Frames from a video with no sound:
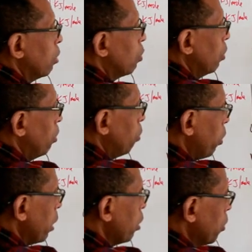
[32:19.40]
So
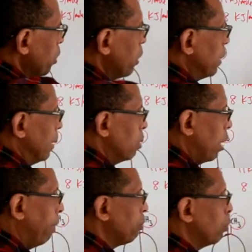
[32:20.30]
we rotated it
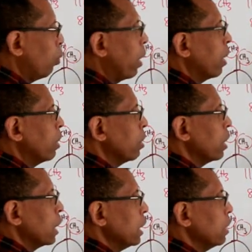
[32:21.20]
up to
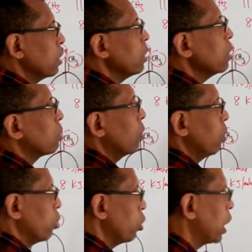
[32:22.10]
180 degrees,
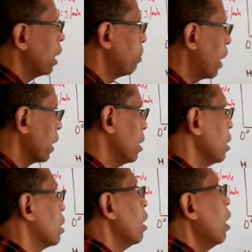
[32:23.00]
so you can
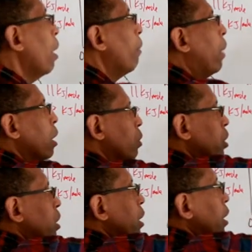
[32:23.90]
practice by
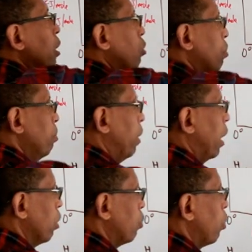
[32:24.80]
rotating it
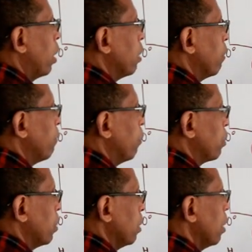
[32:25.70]
by
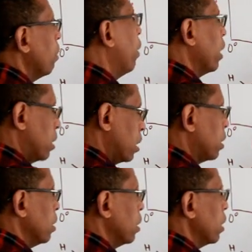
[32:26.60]
240 by
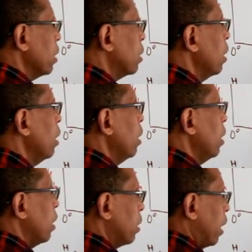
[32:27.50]
60 degrees.
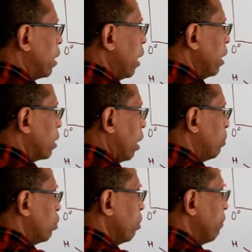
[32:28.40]
That ends
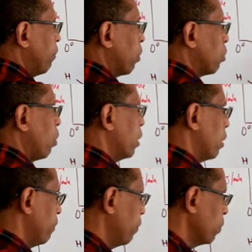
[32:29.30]
up to be
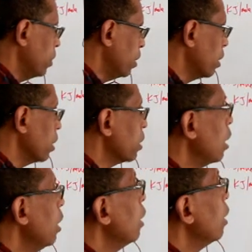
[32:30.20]
240 degrees.